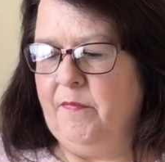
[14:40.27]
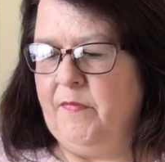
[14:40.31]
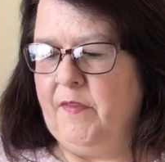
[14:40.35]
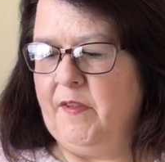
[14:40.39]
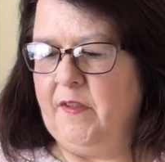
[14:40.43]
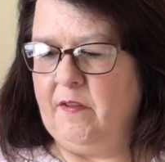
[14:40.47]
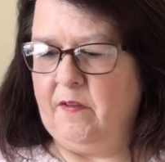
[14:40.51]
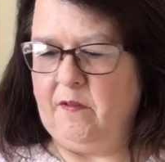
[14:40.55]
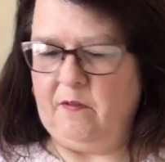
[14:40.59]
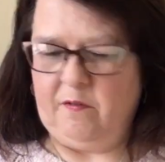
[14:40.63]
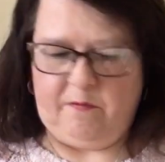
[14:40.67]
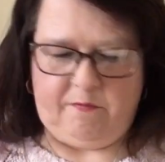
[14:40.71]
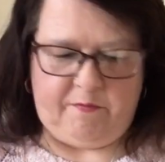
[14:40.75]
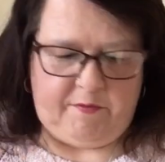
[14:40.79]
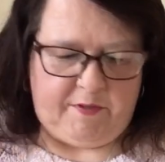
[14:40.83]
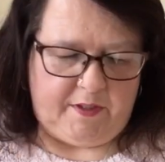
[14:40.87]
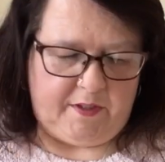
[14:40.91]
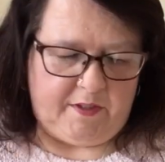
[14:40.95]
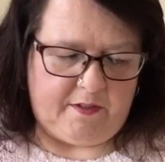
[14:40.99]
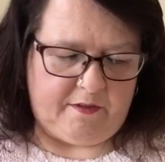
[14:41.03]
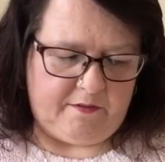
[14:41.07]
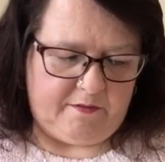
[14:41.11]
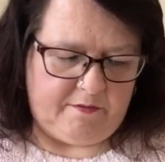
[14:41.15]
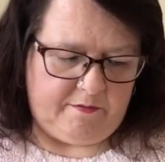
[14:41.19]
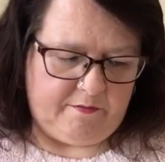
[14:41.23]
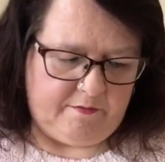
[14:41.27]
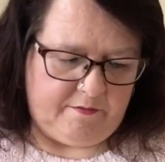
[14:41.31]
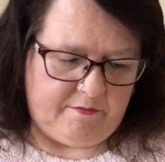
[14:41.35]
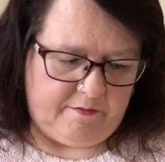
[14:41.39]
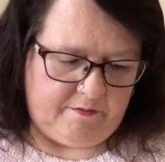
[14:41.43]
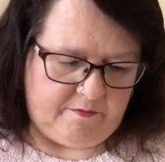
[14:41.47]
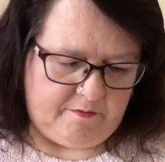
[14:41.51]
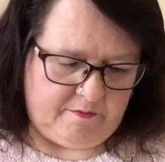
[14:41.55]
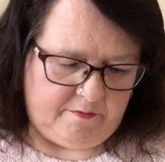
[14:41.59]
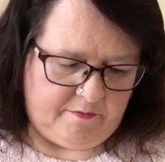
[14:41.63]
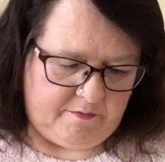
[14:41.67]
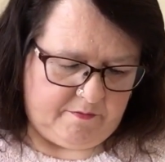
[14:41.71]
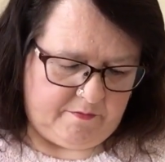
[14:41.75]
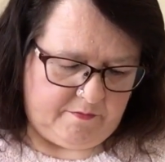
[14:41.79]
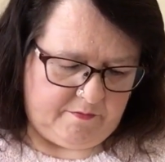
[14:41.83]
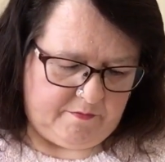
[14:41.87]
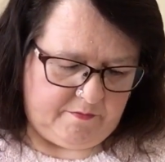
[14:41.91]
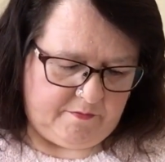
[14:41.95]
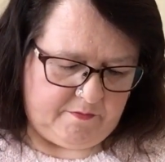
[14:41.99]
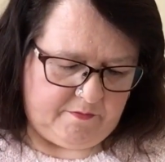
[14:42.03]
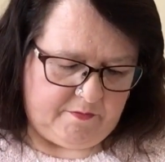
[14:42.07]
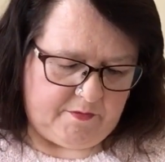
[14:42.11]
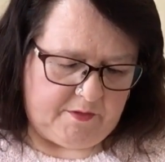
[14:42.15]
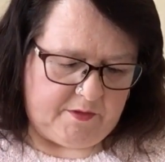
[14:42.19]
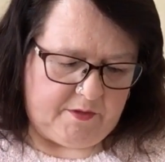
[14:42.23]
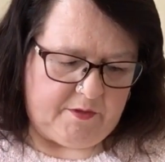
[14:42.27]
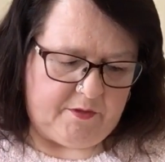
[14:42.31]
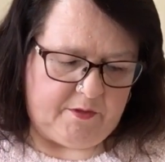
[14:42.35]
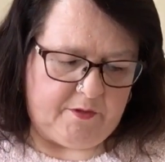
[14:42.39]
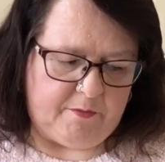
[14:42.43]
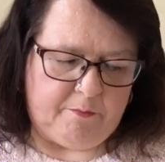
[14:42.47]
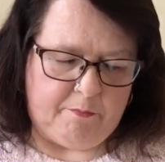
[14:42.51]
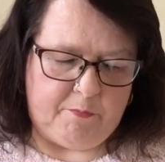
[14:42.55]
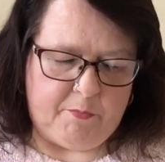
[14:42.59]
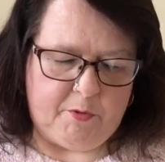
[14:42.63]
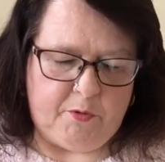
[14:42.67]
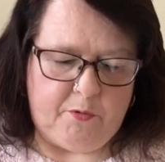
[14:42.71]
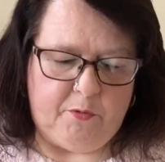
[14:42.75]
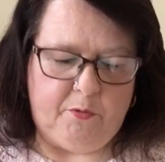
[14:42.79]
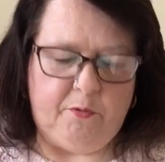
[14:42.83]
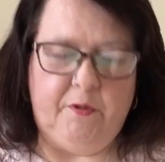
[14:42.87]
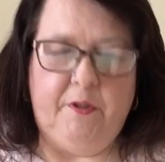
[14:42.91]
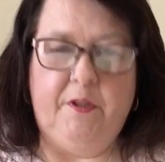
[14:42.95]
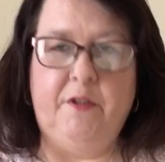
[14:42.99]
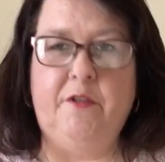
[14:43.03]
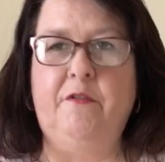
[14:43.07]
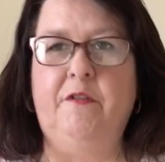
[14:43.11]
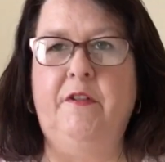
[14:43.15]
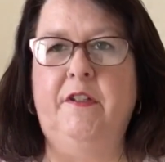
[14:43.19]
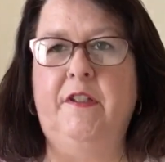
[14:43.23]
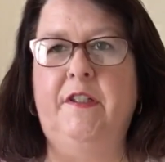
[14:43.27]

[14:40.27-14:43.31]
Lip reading: on that. The moon is really